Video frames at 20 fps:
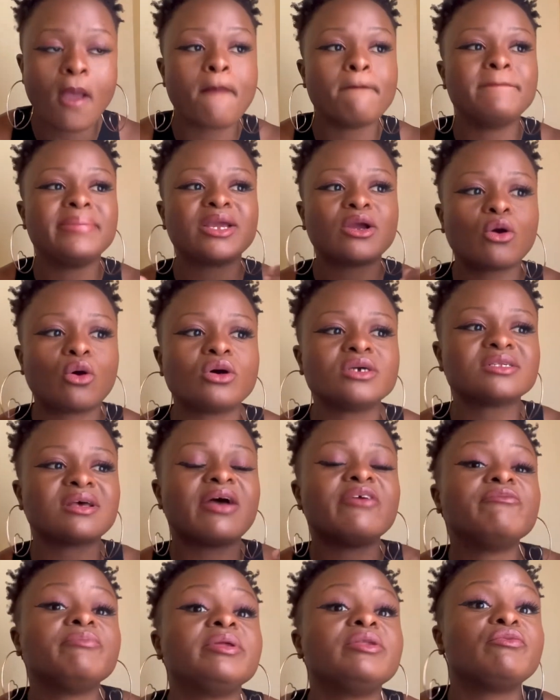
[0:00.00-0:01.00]
because
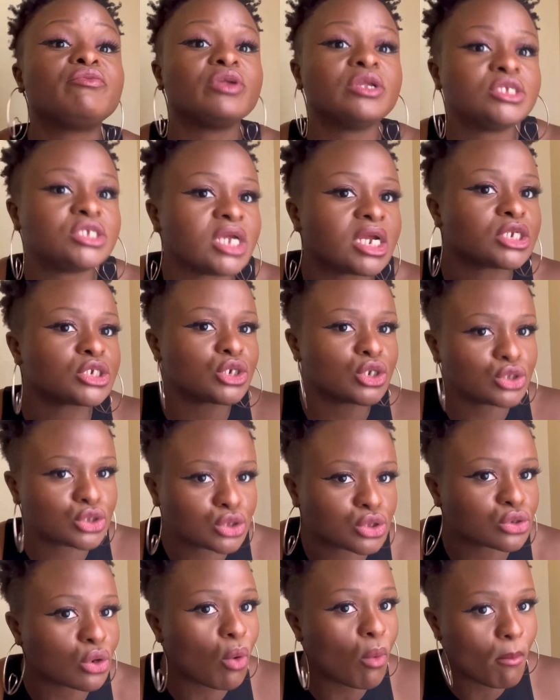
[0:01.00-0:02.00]
I've been rejected
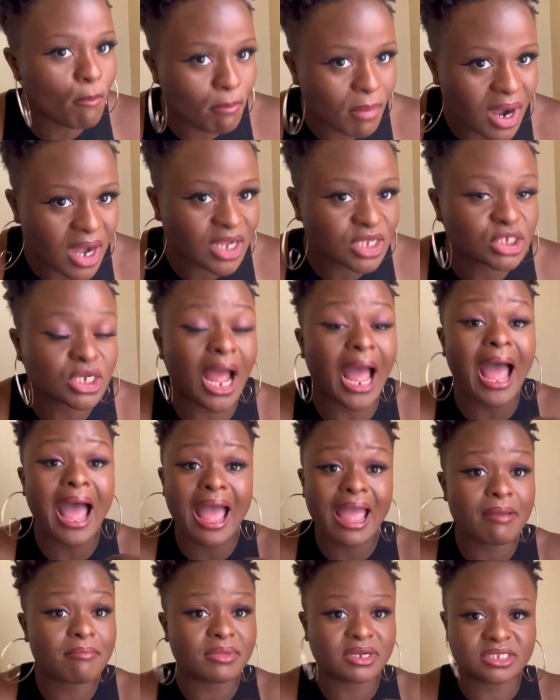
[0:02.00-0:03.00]
so much,
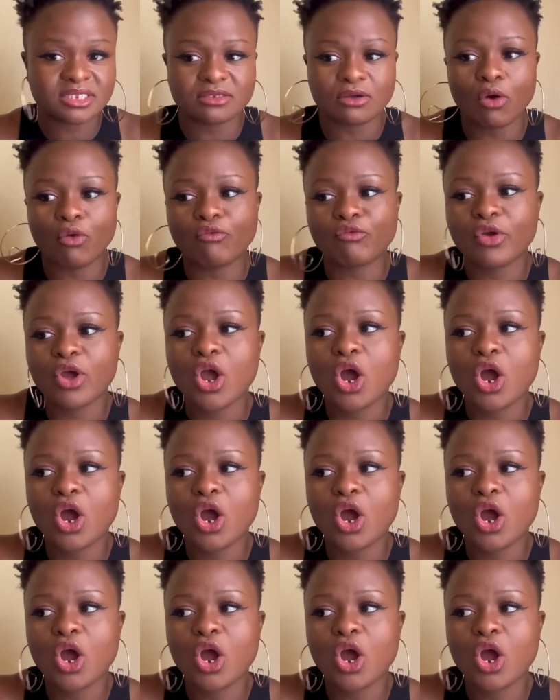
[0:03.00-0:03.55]
I myself,